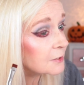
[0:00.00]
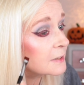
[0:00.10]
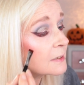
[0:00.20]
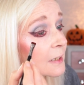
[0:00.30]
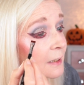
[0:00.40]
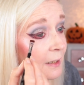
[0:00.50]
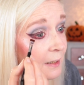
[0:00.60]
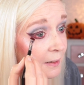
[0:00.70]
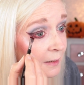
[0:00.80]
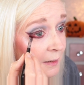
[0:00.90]
just to like
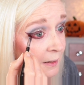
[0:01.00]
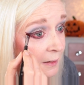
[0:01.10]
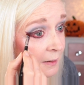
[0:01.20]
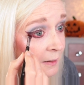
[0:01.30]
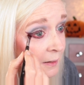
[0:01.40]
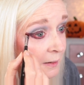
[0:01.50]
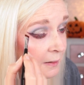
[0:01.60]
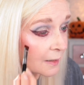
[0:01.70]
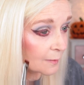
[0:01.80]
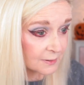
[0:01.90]

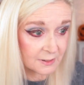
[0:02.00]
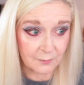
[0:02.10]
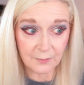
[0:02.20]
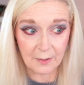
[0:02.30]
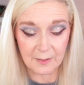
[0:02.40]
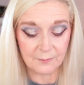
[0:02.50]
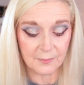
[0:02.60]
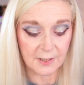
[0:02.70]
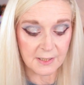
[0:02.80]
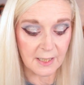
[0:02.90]
get myself going
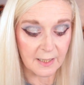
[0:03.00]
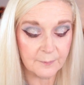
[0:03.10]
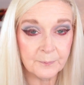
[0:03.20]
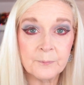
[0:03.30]
for the day.